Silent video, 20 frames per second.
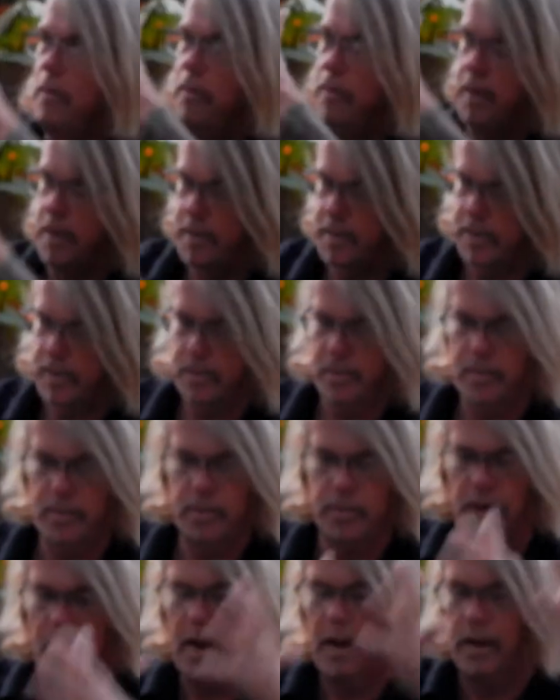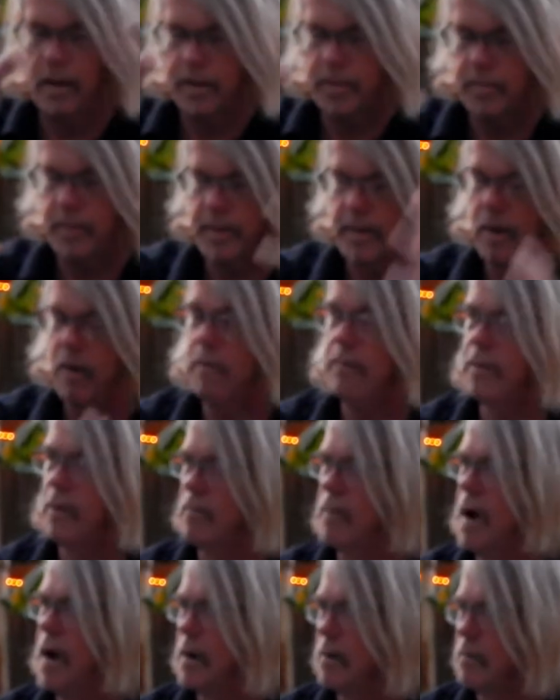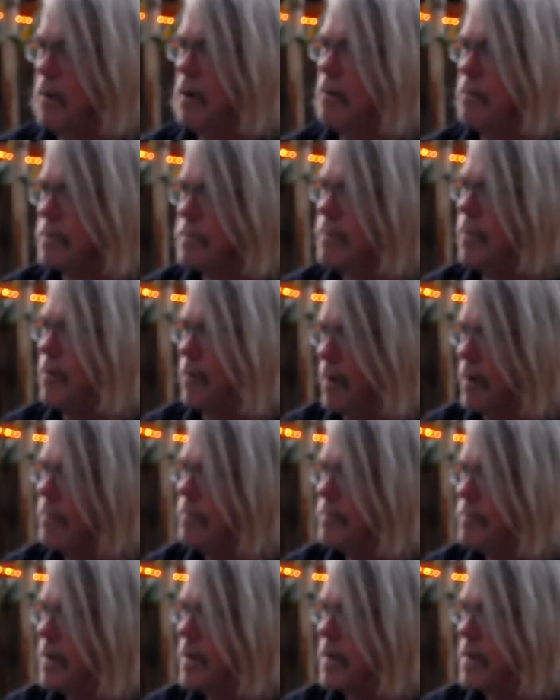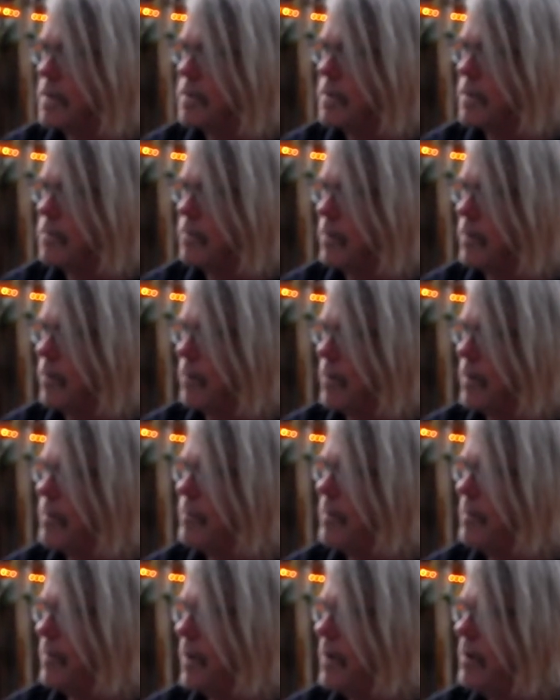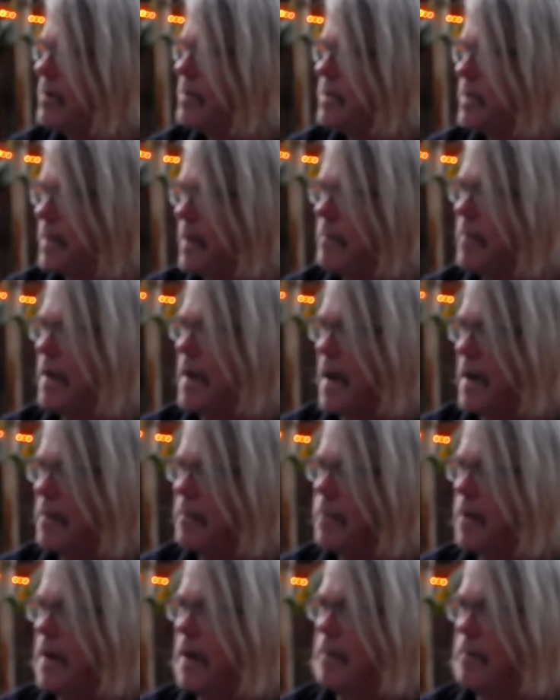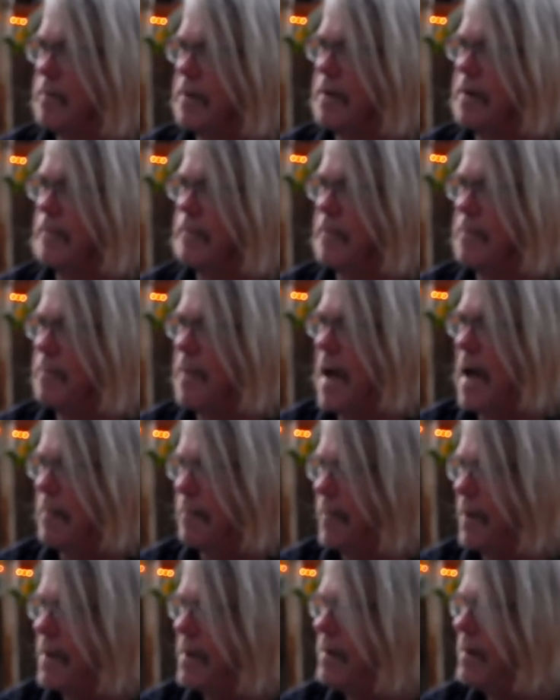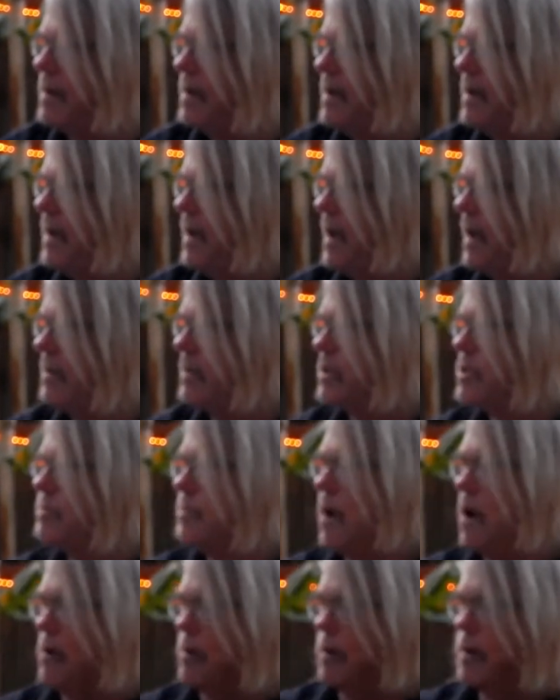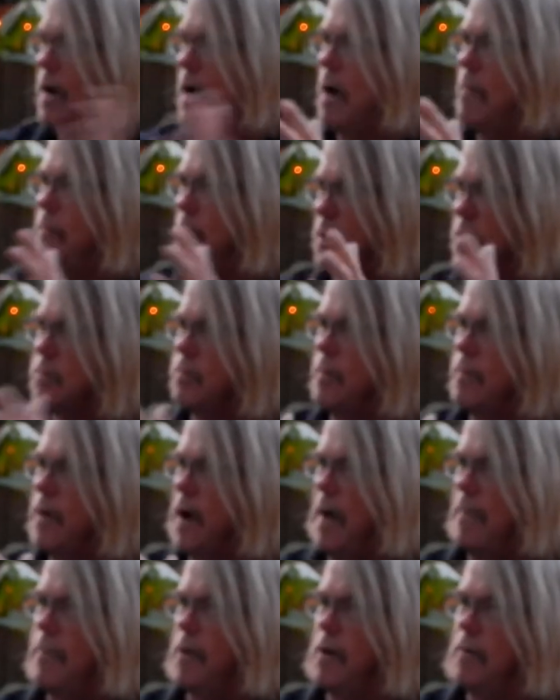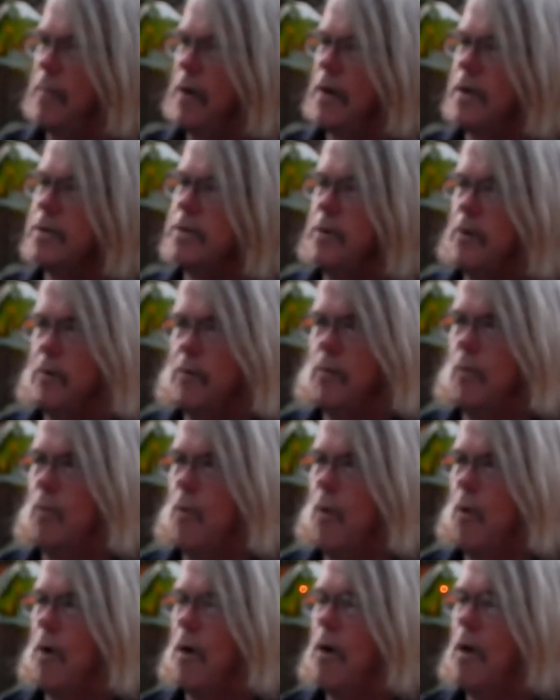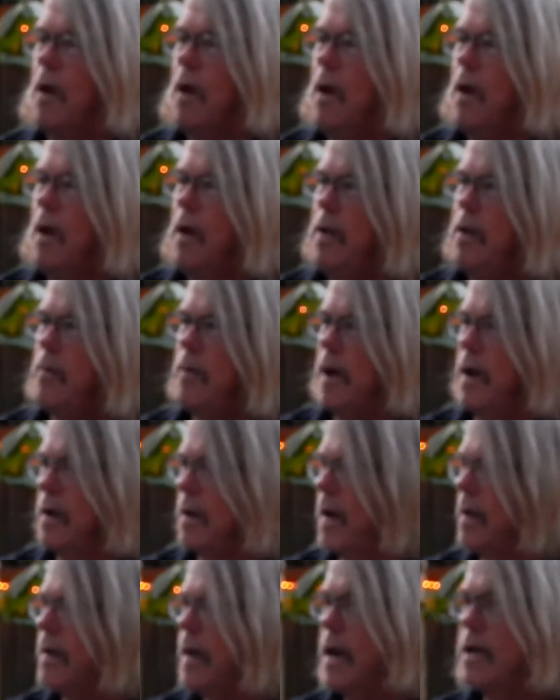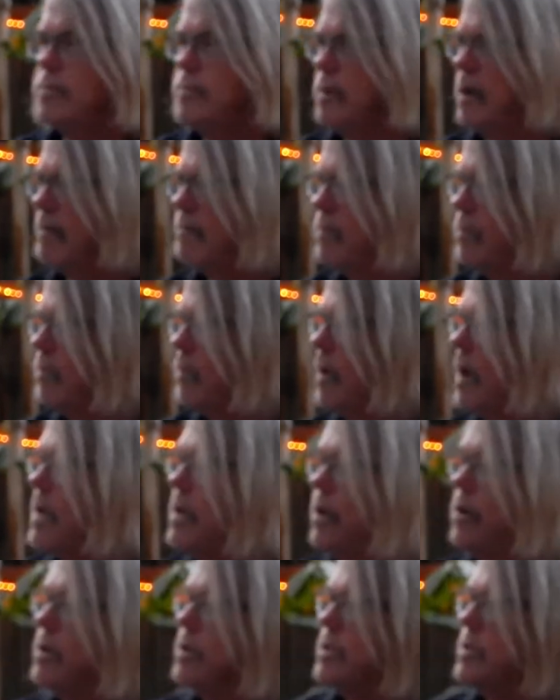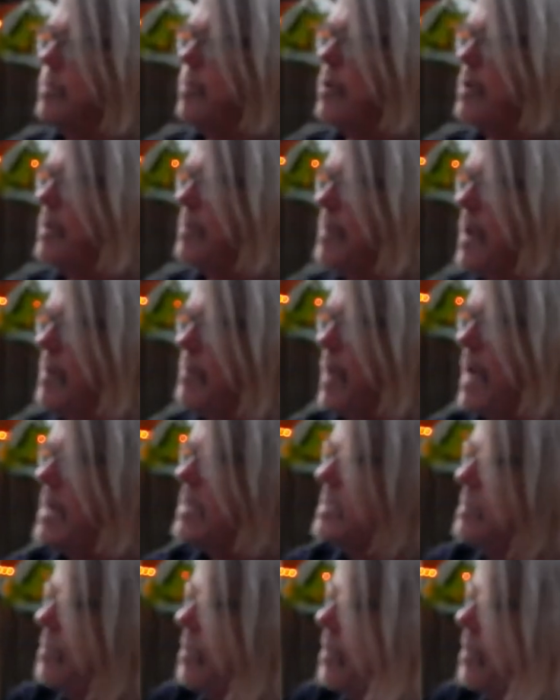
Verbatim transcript: this trail as we know it that rock and roll was born because it's where the rhythm and blues and they began to play it with a different backbeat and the smaller combos were popular because during the war, you had a lot of guys went off to war, and you couldn't support the big bands and